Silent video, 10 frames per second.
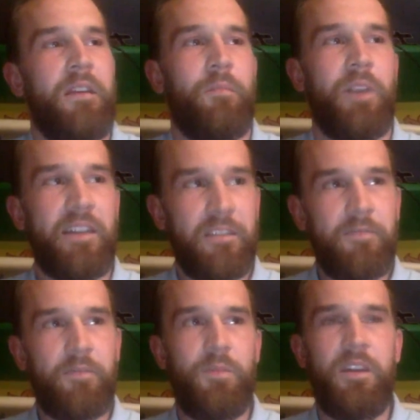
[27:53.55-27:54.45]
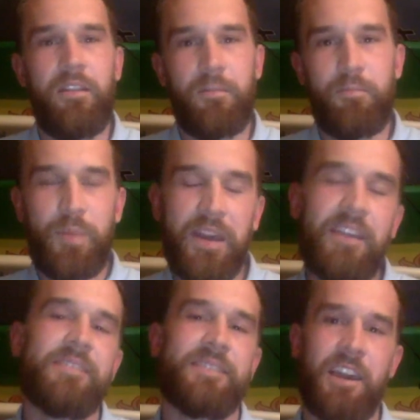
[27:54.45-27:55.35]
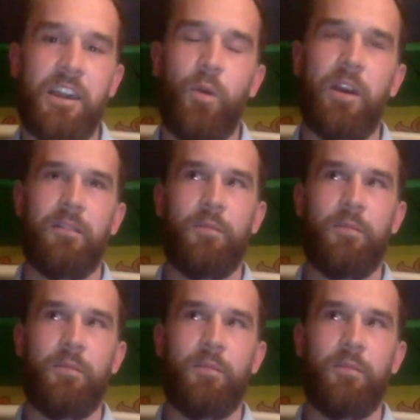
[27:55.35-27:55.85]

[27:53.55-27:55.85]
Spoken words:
But I think for me, the biggest takeaway or the